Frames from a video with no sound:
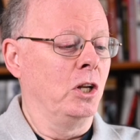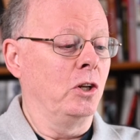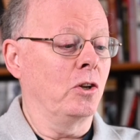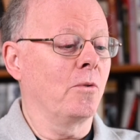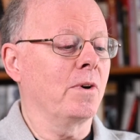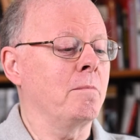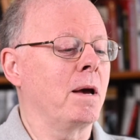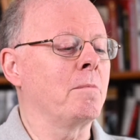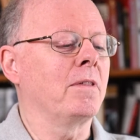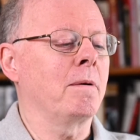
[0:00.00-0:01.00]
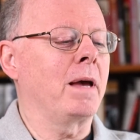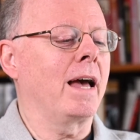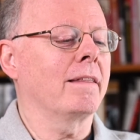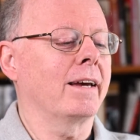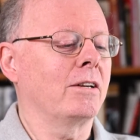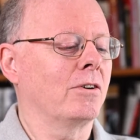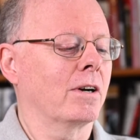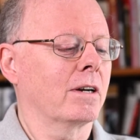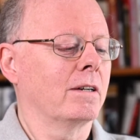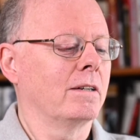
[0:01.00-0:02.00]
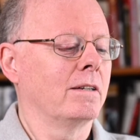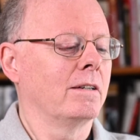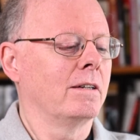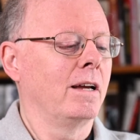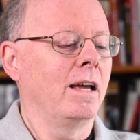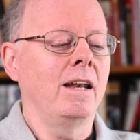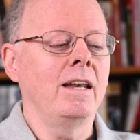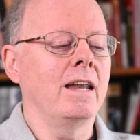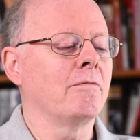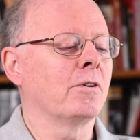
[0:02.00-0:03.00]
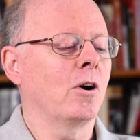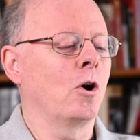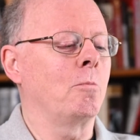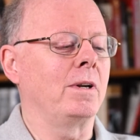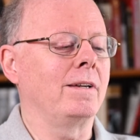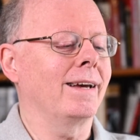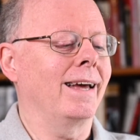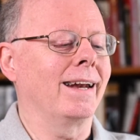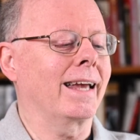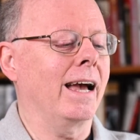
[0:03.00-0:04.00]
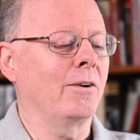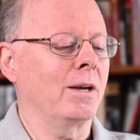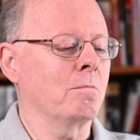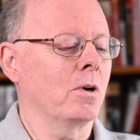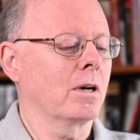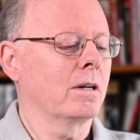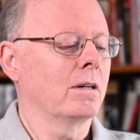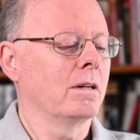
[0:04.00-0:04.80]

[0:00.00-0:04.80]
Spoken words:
Don't remember the math I took. Never opened an accounting book.